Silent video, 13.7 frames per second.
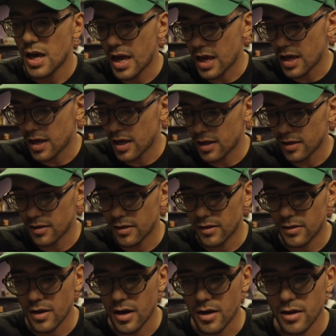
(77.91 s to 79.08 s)
And
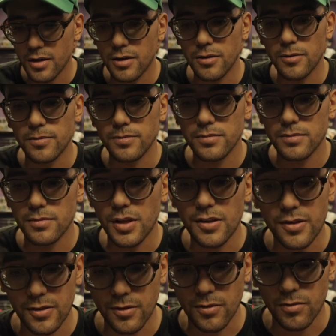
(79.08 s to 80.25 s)

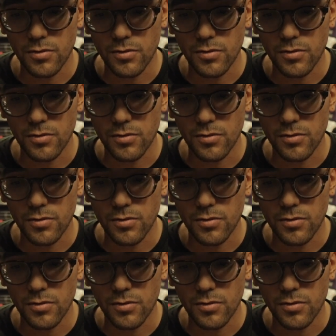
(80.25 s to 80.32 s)
this